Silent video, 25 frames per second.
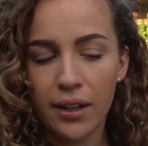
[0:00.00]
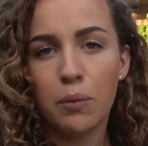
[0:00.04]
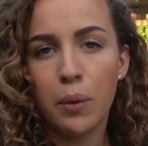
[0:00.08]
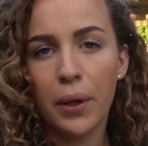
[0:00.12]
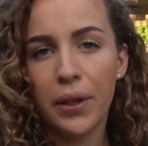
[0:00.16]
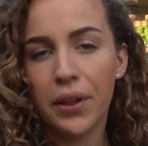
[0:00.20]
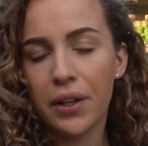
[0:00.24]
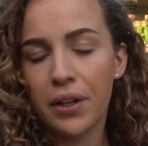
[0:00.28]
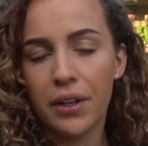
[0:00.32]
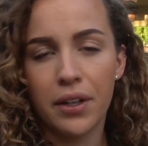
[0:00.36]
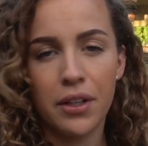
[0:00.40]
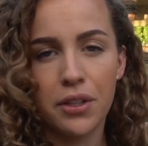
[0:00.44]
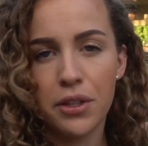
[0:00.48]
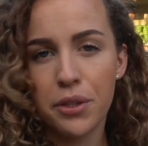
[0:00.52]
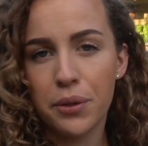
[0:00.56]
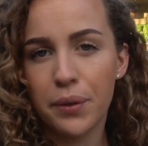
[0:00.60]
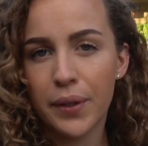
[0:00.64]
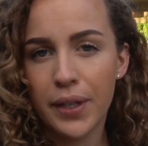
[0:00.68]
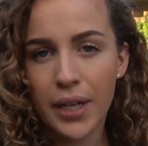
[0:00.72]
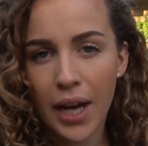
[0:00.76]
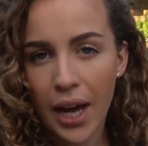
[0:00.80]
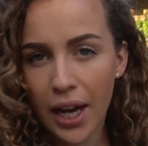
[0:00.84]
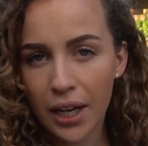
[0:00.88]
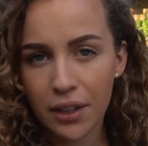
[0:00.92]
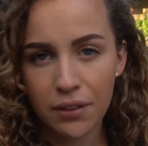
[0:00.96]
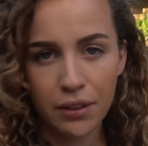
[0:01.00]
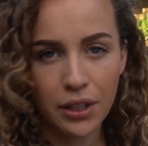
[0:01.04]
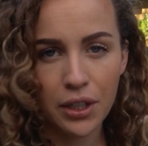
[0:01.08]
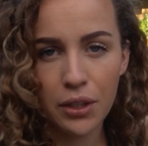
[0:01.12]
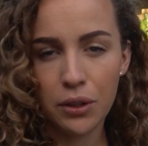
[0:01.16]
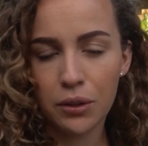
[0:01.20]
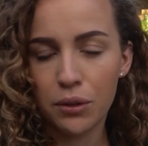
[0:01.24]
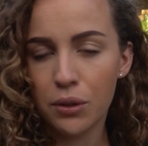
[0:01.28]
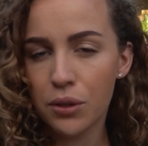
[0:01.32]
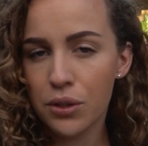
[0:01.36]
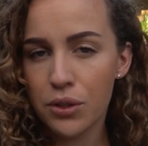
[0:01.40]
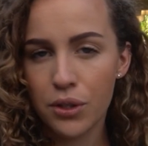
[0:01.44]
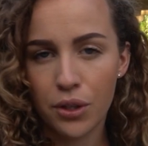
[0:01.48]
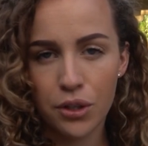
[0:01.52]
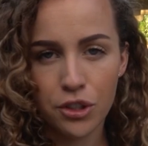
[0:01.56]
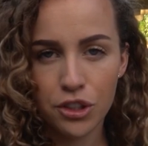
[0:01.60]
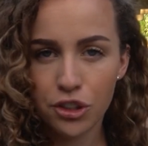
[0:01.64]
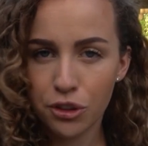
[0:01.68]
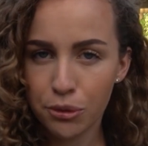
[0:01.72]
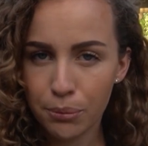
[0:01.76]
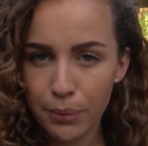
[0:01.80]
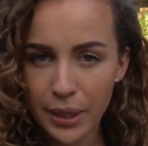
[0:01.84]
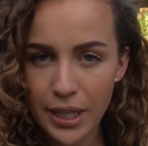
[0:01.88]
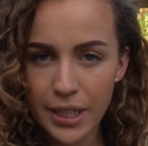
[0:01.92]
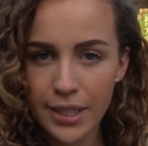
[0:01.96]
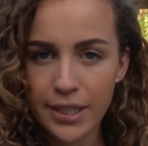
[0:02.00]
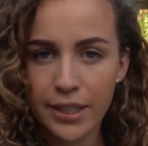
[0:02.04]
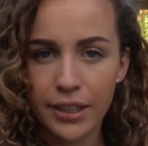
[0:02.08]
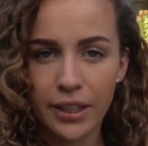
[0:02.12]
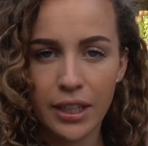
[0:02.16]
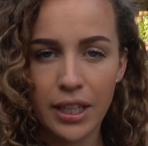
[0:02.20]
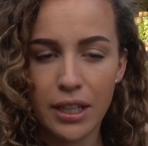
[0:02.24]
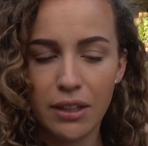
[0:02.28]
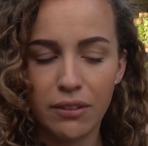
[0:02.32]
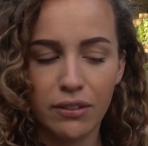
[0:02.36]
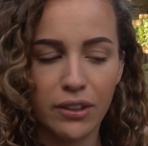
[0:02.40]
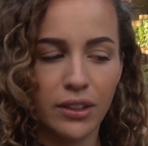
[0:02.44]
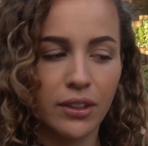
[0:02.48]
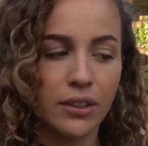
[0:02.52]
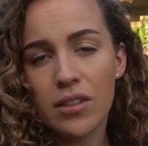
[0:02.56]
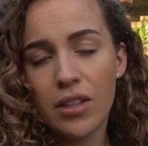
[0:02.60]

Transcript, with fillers: whether to a gallery or on social media even.